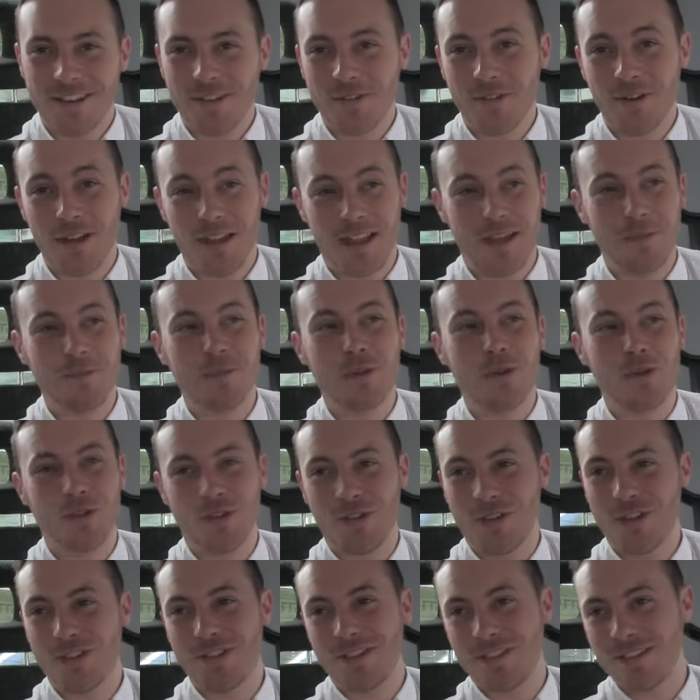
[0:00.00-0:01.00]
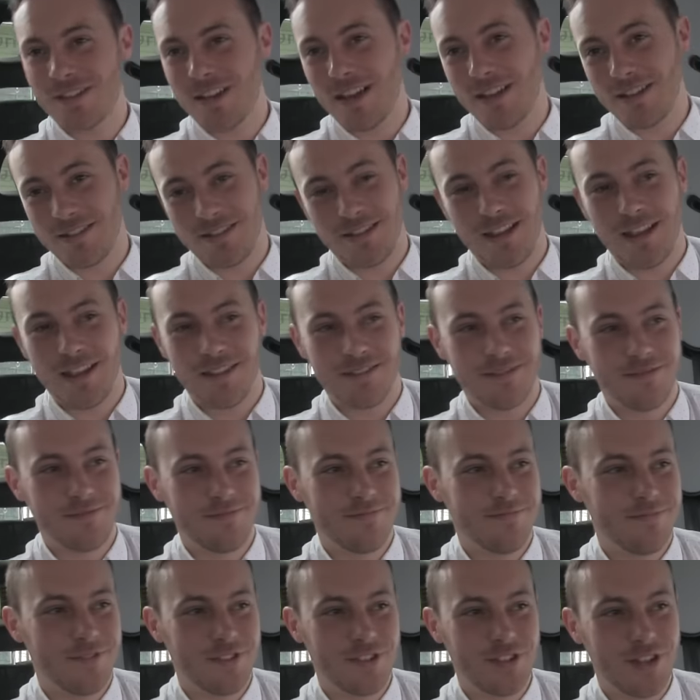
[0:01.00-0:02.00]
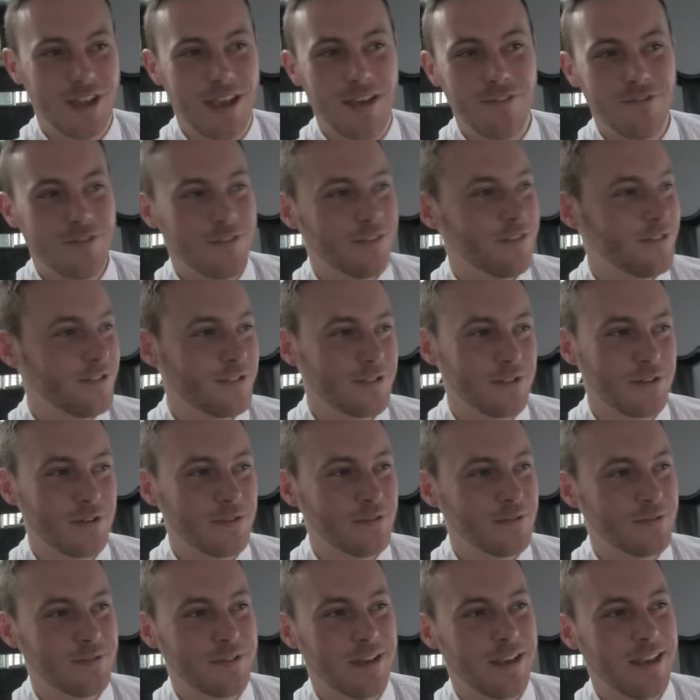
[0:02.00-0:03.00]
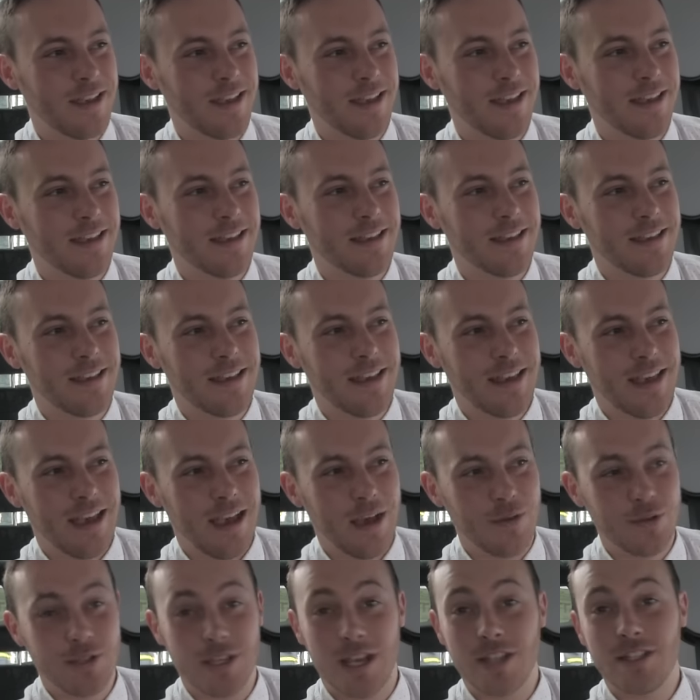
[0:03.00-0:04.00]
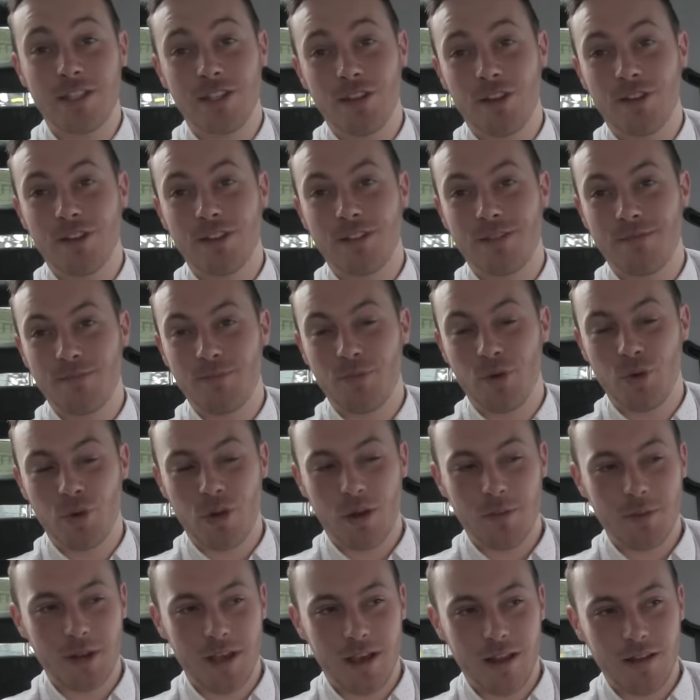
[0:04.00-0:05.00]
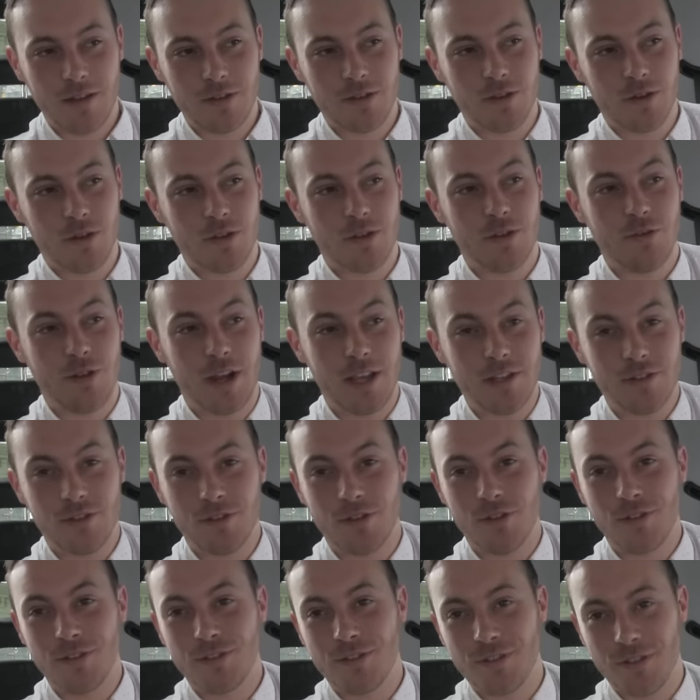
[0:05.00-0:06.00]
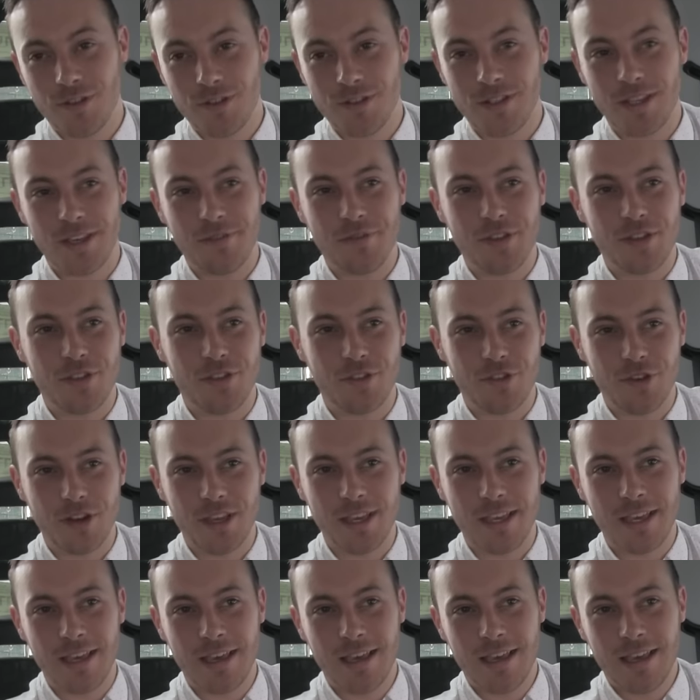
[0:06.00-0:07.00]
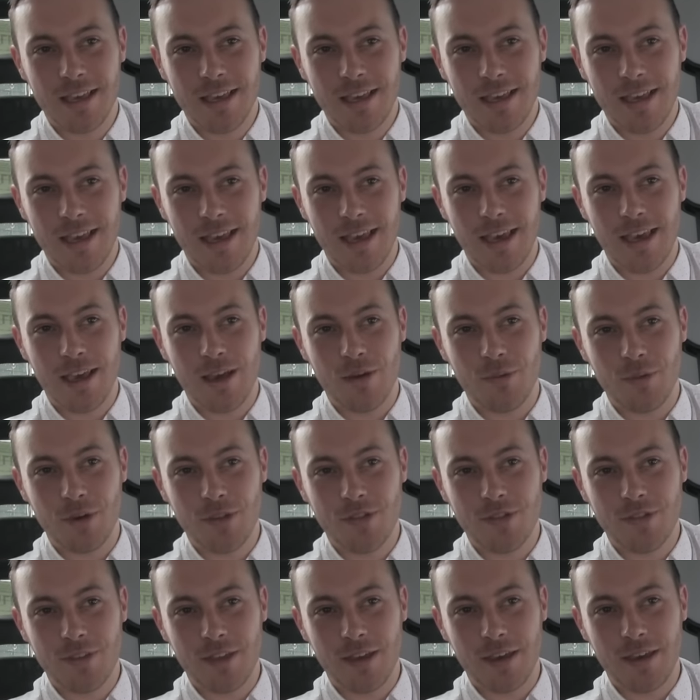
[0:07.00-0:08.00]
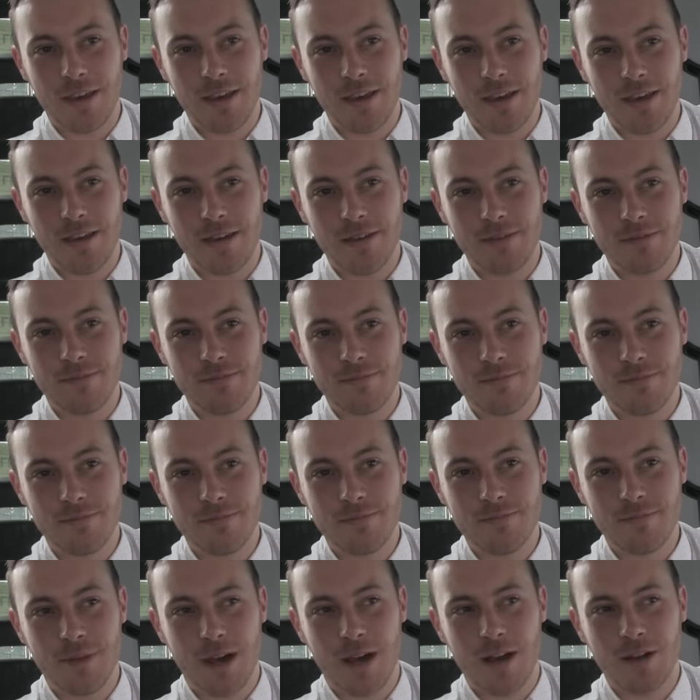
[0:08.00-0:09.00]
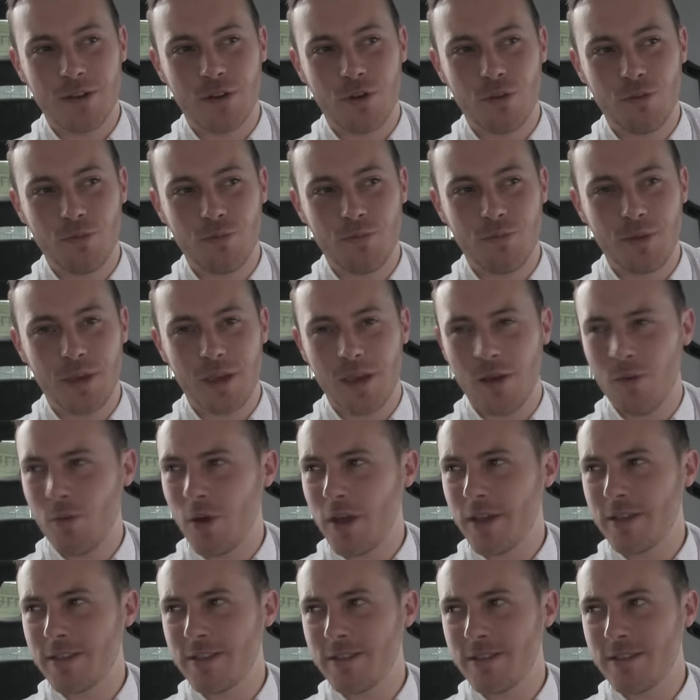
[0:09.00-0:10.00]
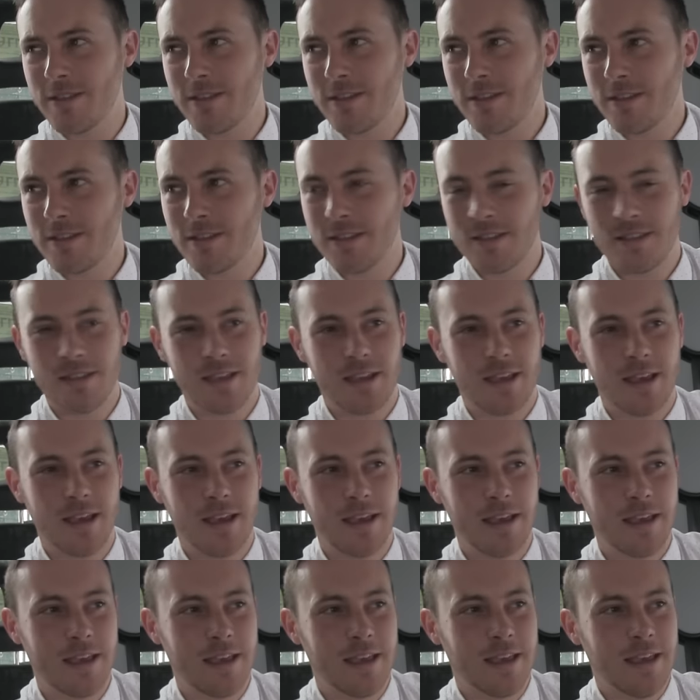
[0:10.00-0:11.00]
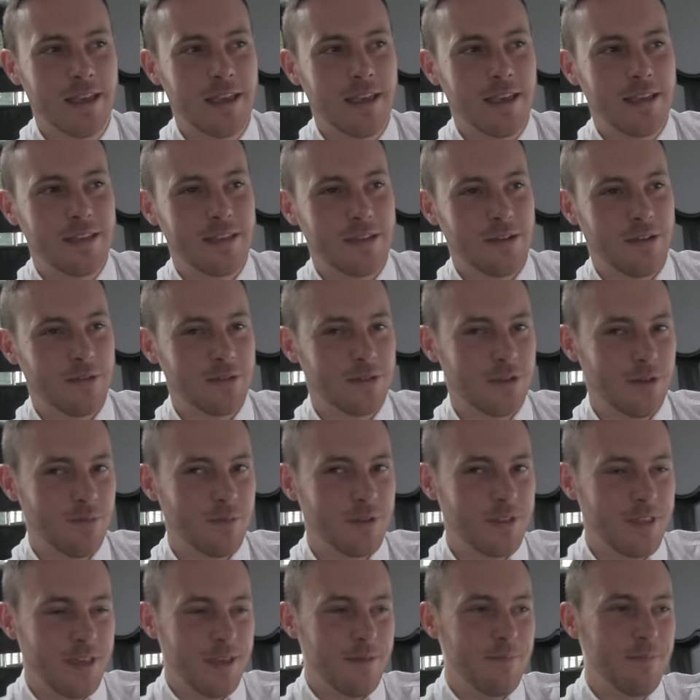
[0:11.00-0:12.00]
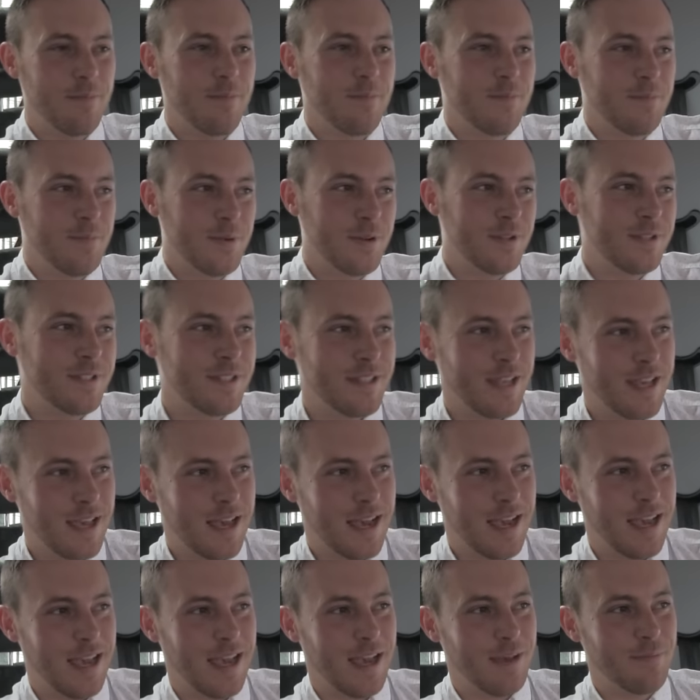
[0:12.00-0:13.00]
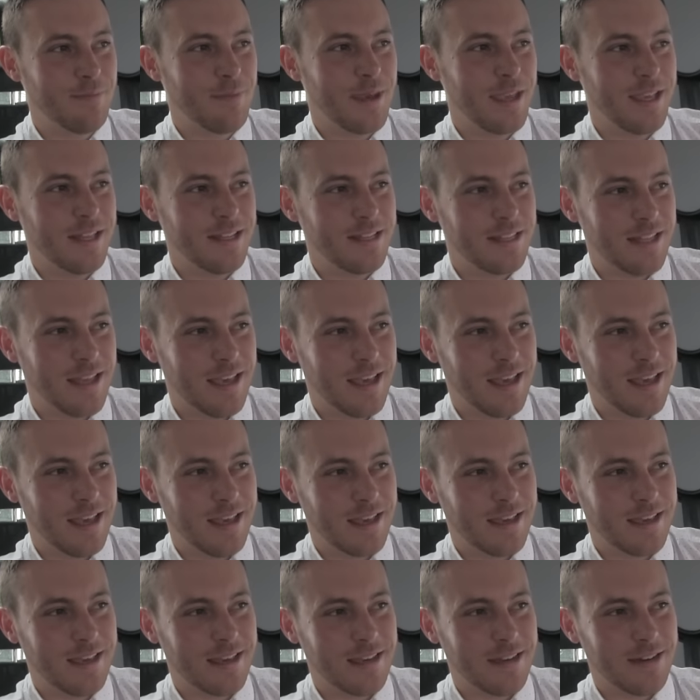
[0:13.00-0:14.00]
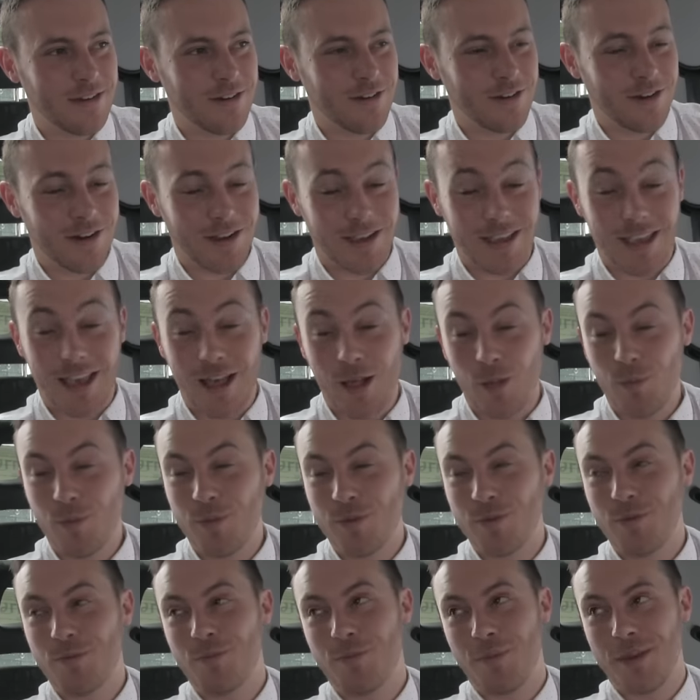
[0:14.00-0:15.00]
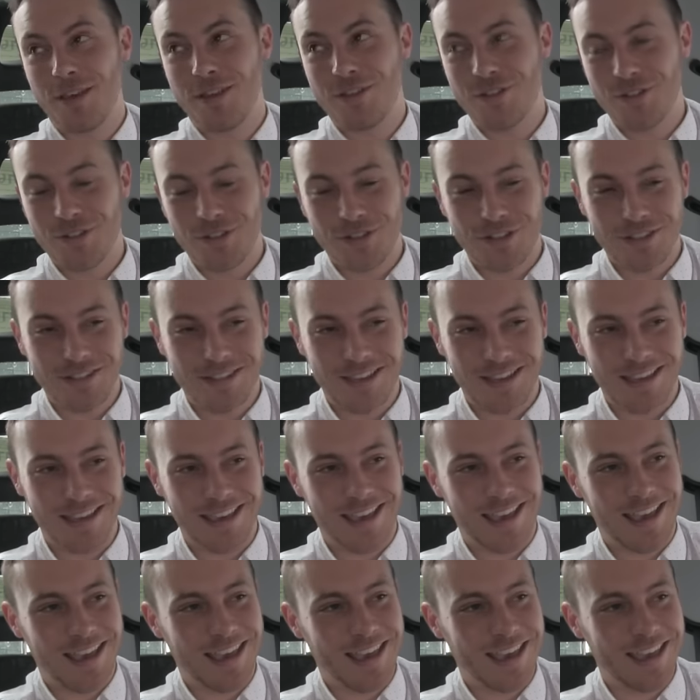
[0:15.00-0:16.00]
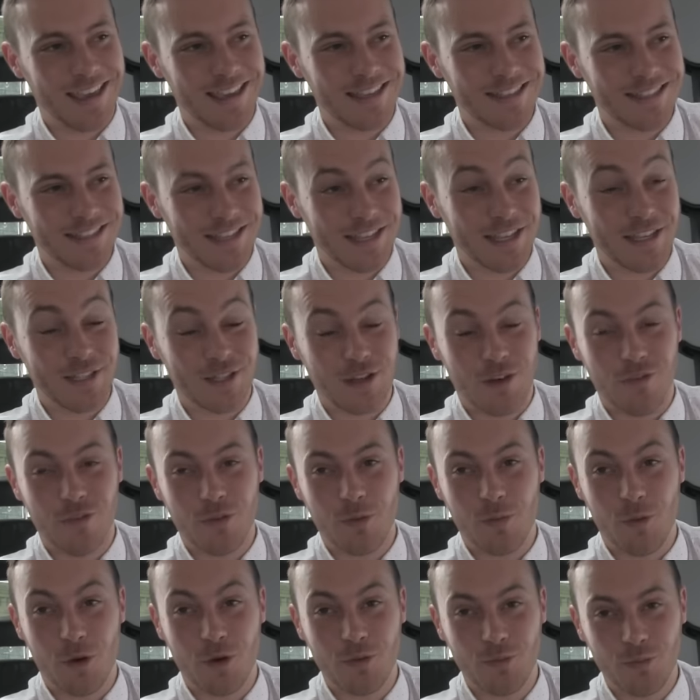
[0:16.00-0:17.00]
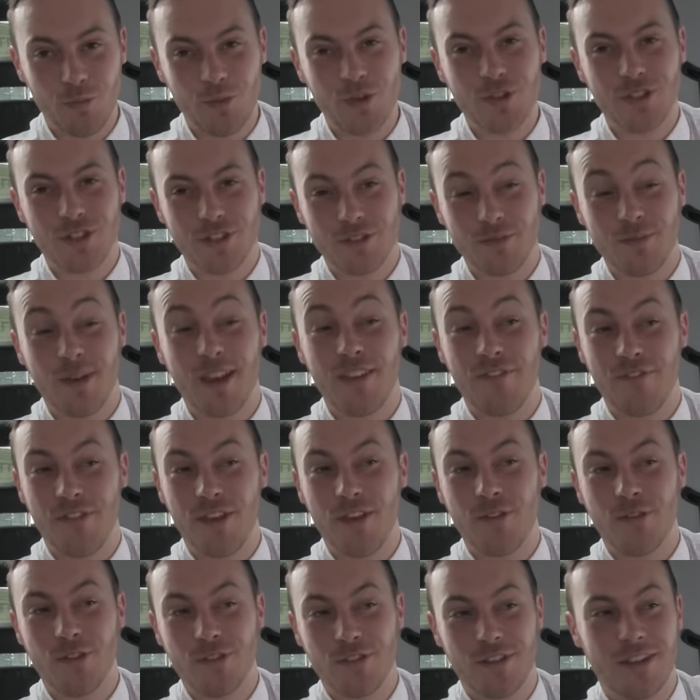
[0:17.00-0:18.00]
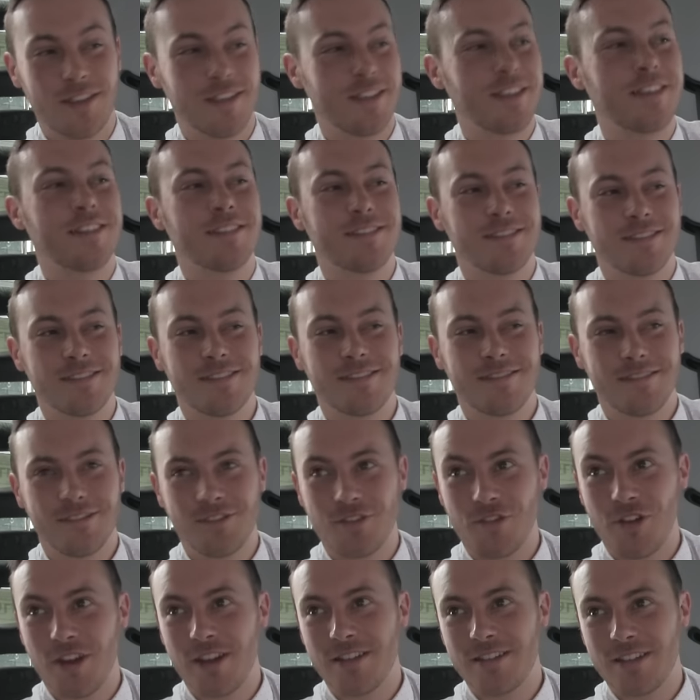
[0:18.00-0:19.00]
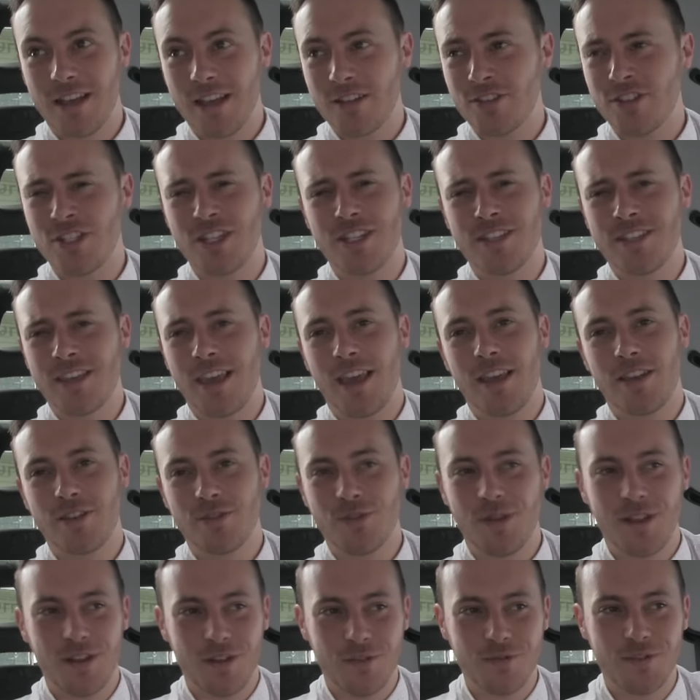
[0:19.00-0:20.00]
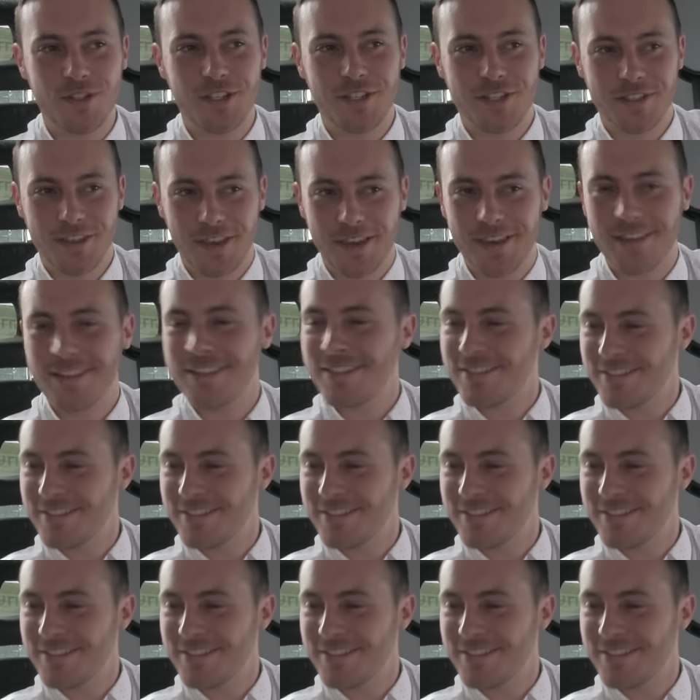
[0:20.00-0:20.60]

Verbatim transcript: Well, I'm useless at chefing, so I was actually on a programme in Ireland called The Restaurants on TV3 with Marco Pierre White, is it? Yeah. So I was on with him, but I helped make, should I say, a sticky toffee pudding, which is my favourite. I think it's great, and cheesecake as well. I love cheesecake.